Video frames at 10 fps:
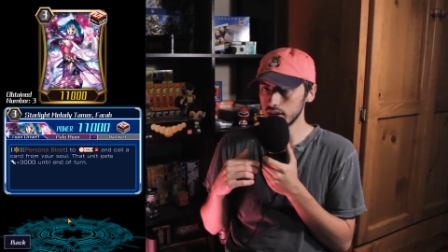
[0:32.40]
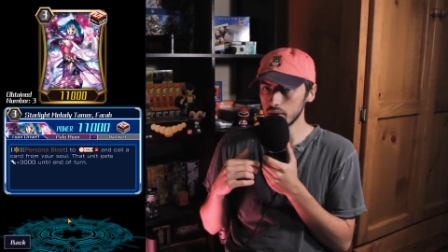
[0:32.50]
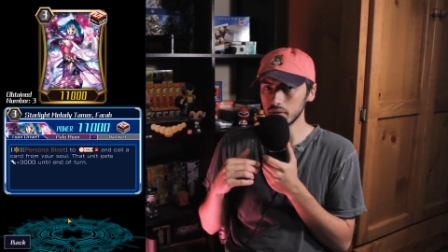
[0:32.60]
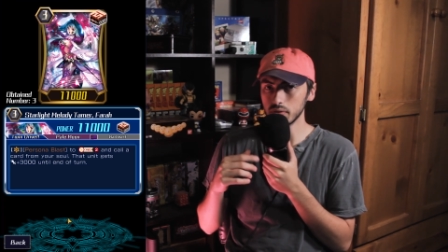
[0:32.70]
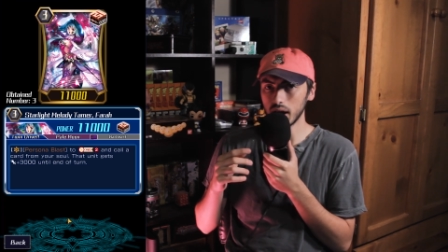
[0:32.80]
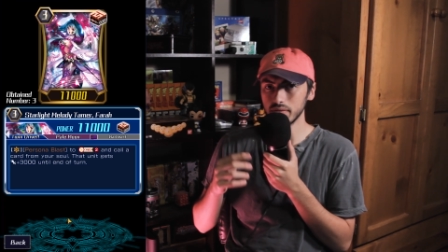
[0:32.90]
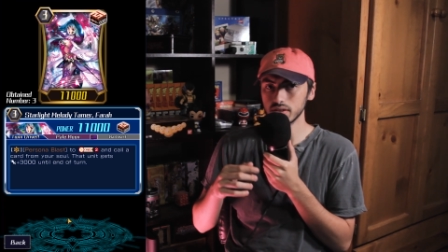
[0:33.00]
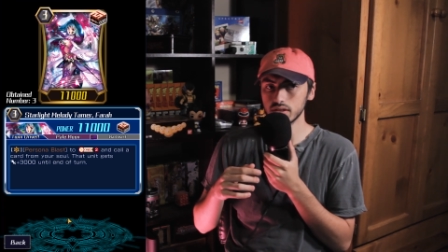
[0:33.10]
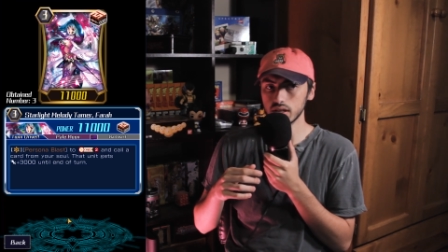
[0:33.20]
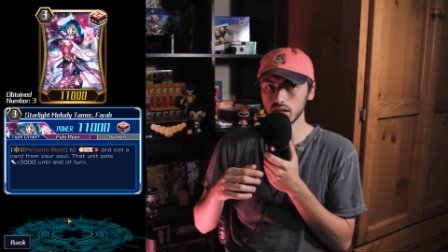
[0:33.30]
Now, if you haven't
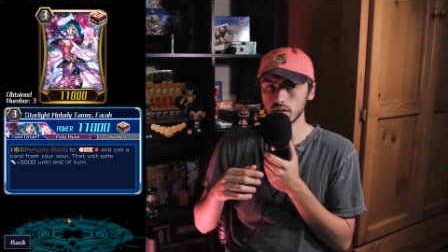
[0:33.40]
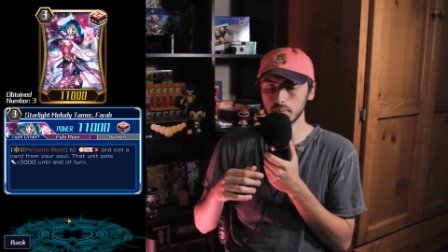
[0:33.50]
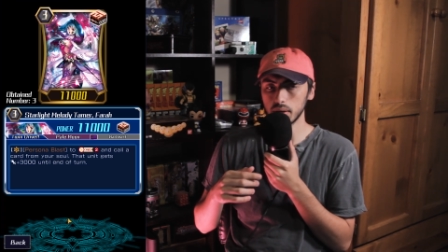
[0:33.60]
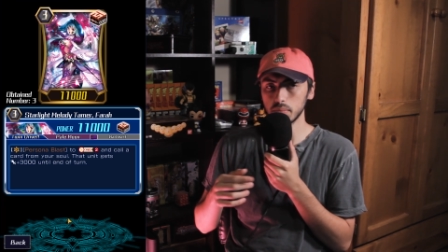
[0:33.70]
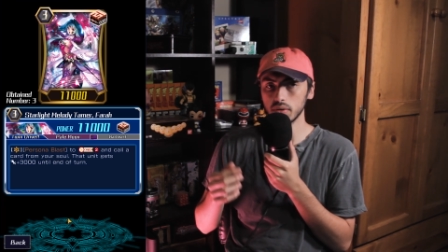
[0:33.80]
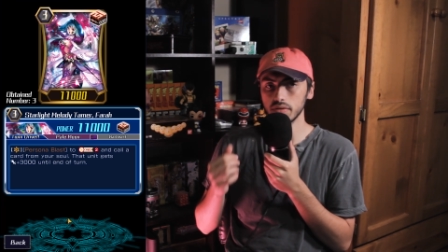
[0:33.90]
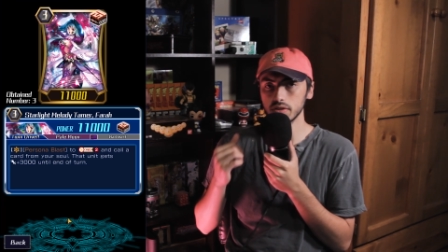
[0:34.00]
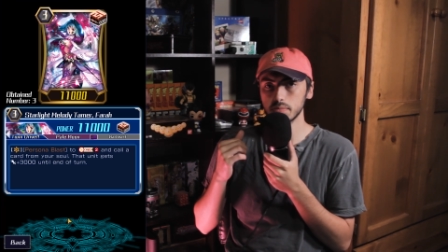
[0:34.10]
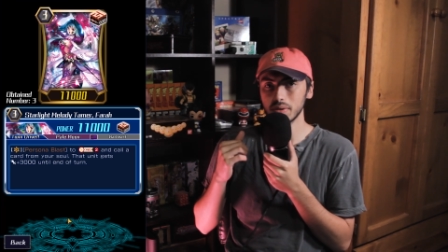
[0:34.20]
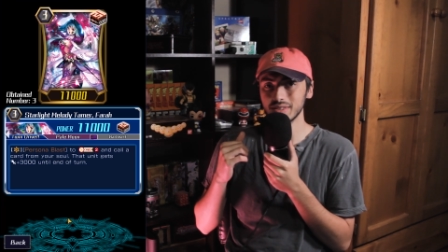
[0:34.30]
seen my
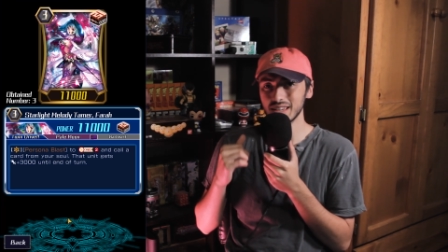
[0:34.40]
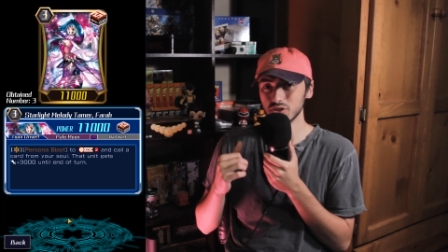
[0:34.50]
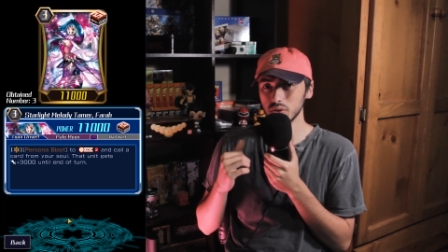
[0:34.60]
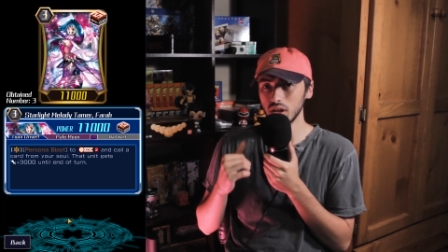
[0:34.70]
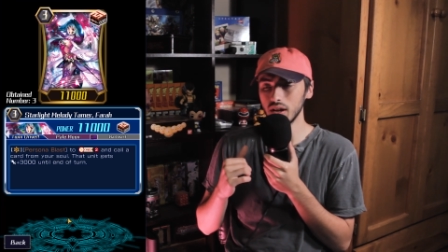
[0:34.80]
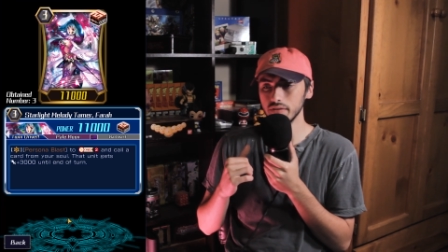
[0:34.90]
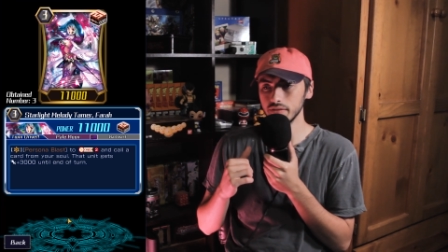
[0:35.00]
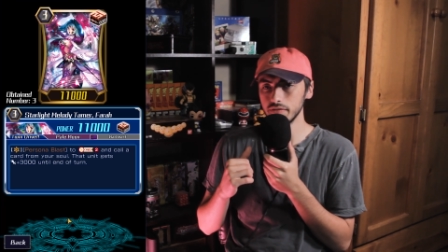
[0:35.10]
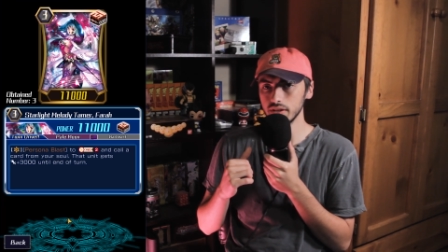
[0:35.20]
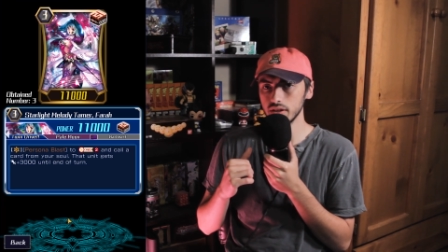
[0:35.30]
previous potential of
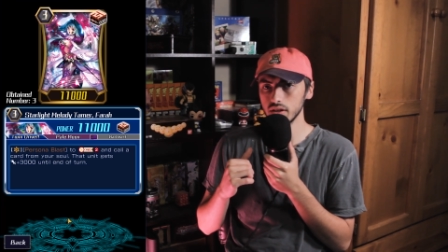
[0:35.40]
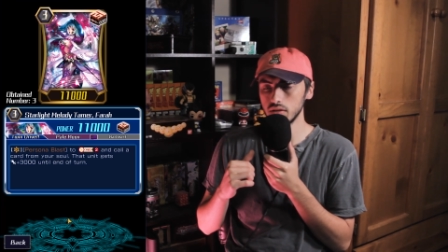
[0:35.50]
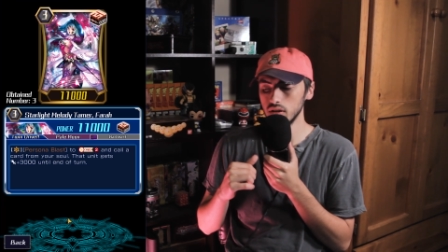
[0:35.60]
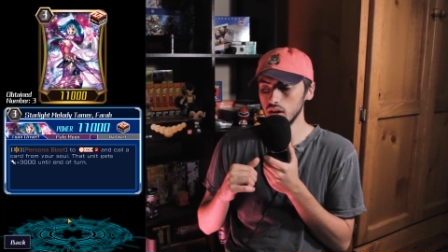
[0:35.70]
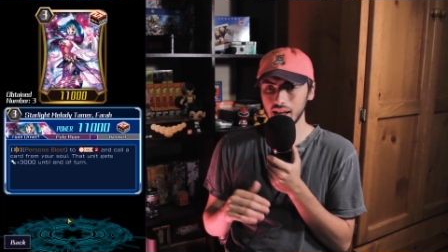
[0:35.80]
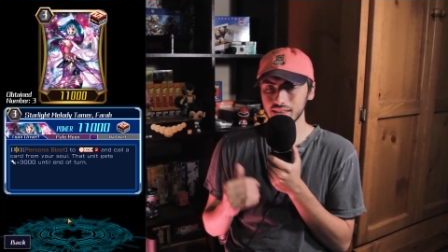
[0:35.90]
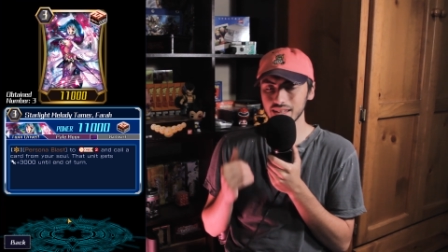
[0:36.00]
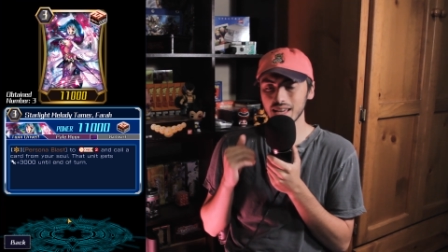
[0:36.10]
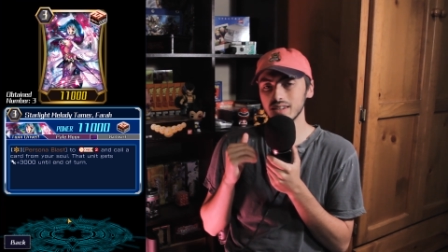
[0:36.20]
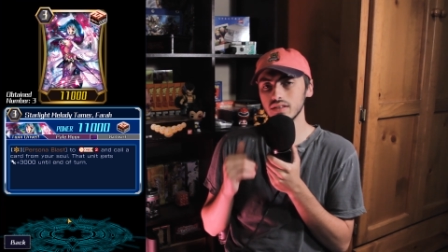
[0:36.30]
video, at
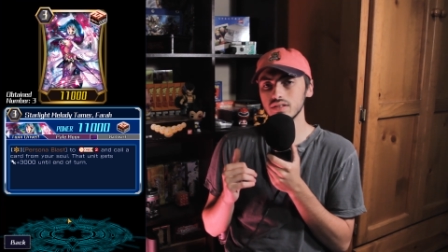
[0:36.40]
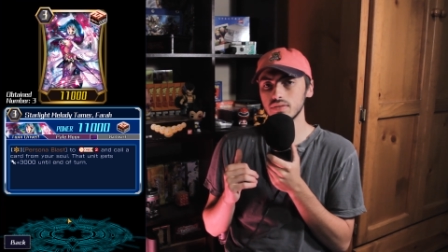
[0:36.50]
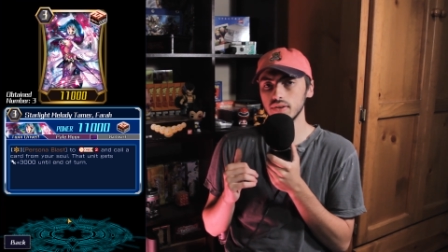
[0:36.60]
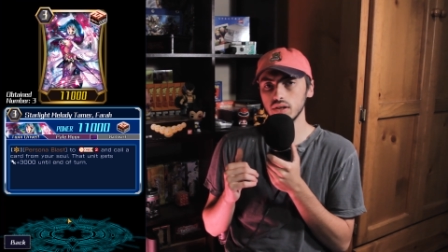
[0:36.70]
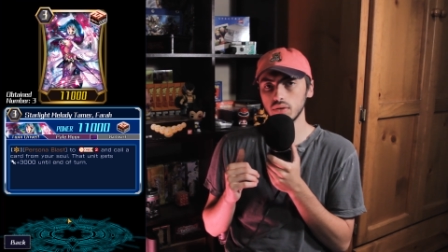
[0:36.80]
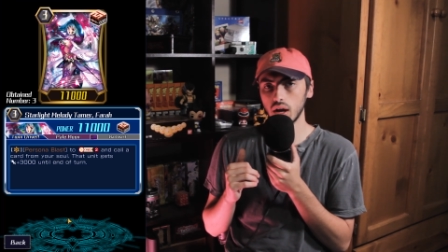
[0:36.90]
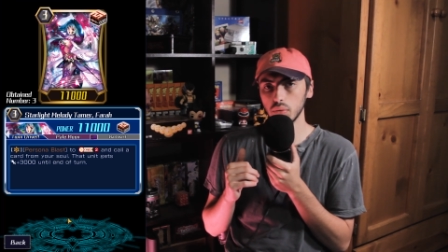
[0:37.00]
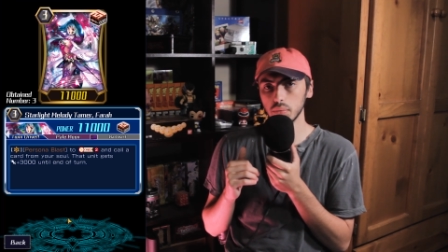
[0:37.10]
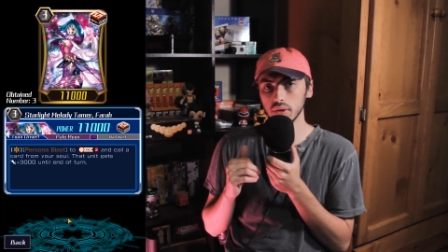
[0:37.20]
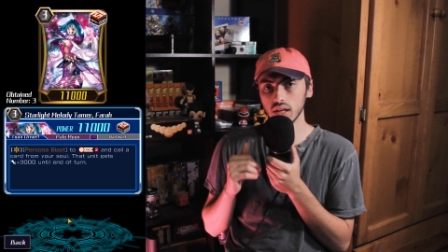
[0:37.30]
the end of this video, I
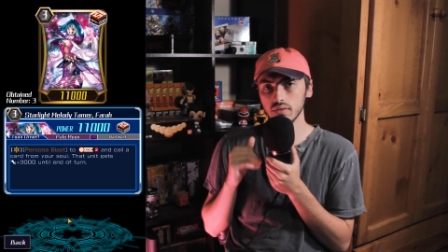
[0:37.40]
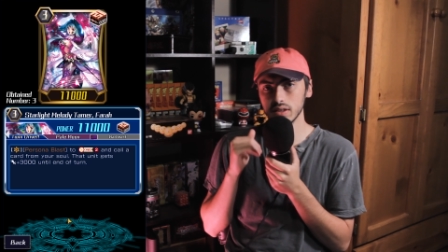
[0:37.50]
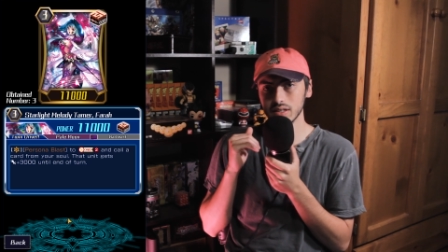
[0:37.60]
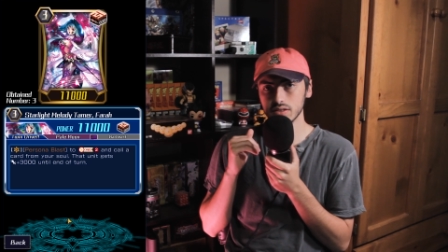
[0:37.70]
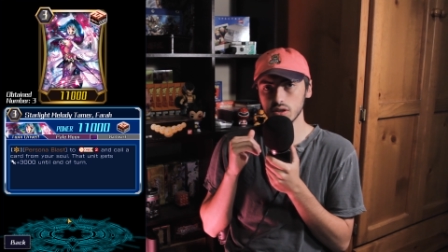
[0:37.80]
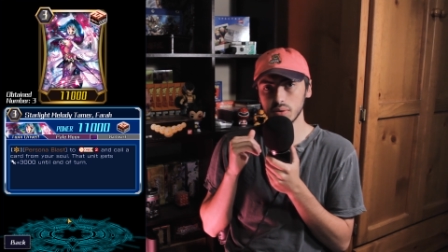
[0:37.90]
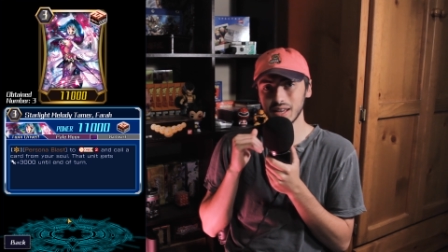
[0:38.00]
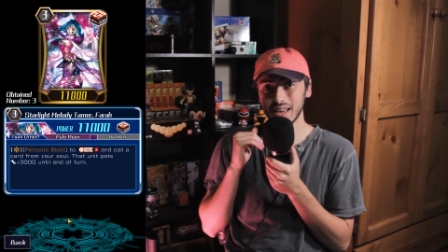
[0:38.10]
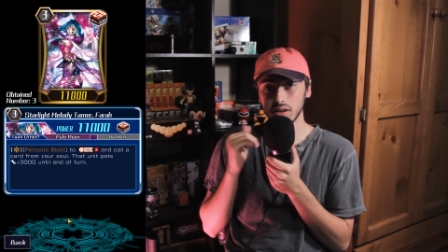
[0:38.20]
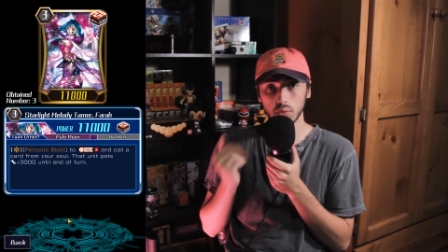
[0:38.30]
will be giving this
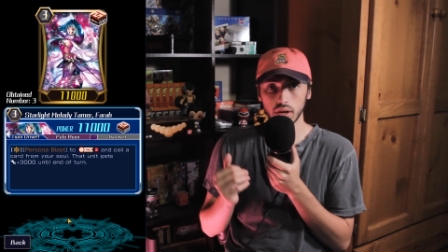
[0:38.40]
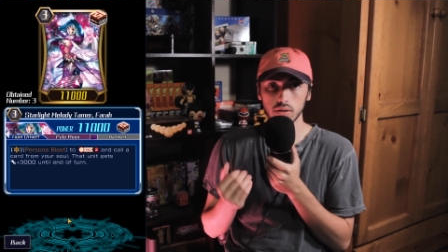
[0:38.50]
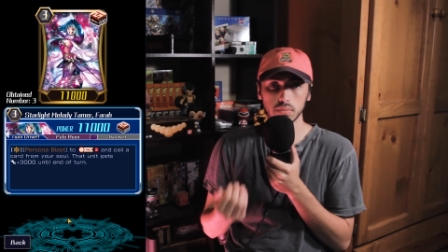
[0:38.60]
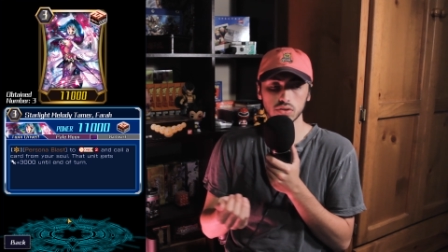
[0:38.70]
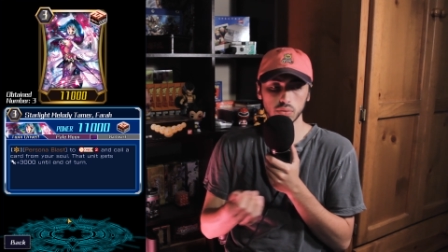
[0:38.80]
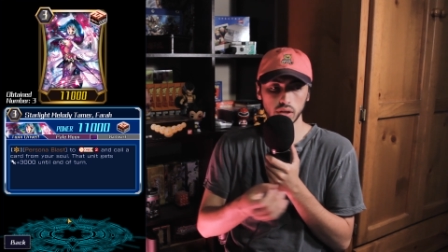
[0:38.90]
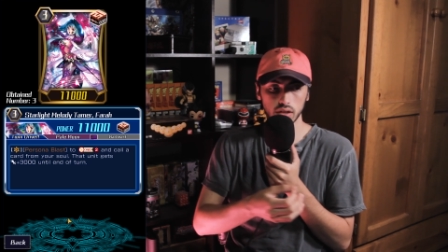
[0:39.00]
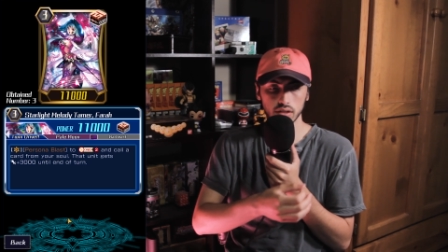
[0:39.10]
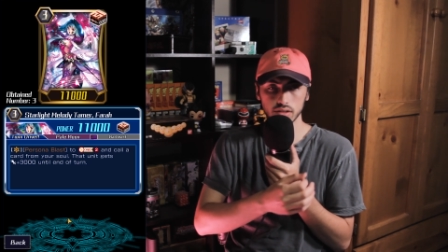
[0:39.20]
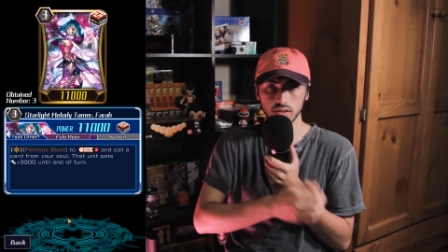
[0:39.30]
unit a grade
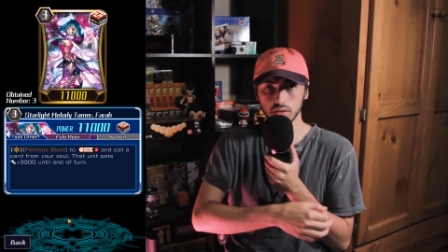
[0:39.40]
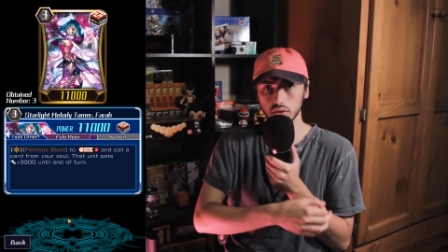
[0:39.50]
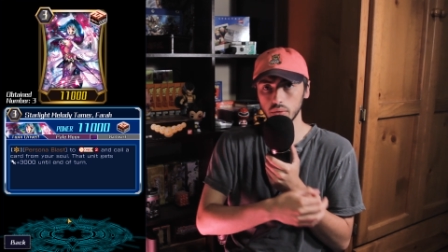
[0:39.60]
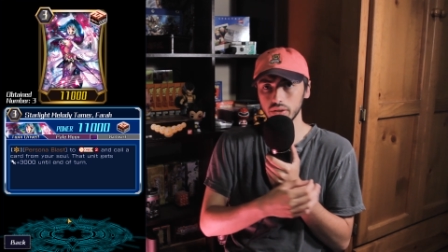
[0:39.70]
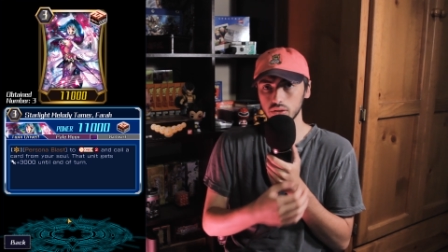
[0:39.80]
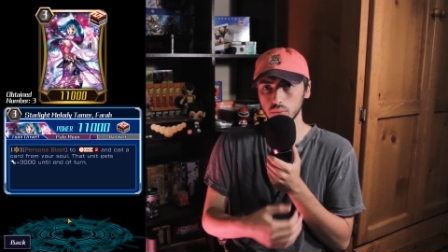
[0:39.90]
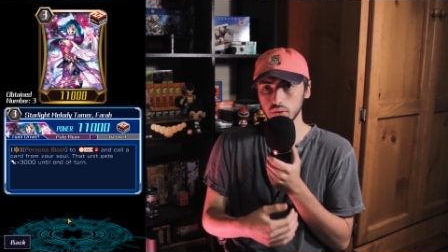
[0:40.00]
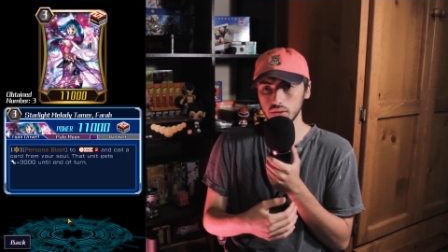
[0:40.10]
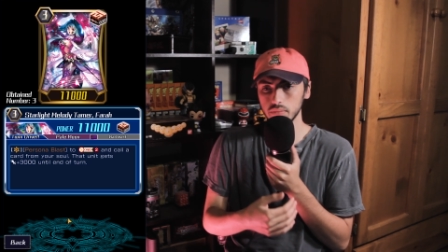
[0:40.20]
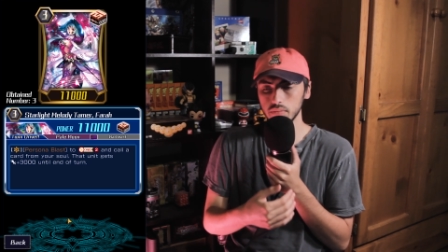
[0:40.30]
between 0 and
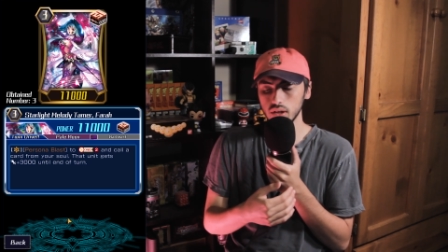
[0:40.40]
3.